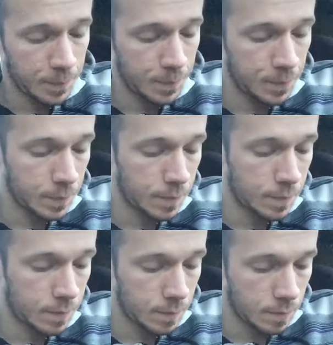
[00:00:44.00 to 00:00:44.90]

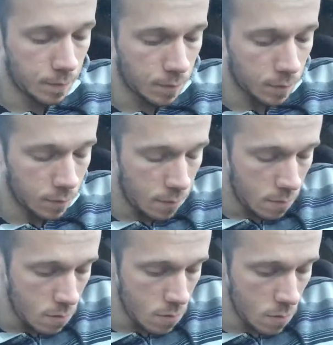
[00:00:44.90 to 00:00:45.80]

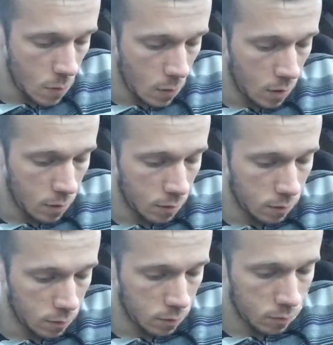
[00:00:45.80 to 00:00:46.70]

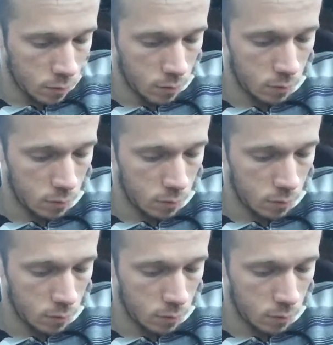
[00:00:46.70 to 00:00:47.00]
[no speech]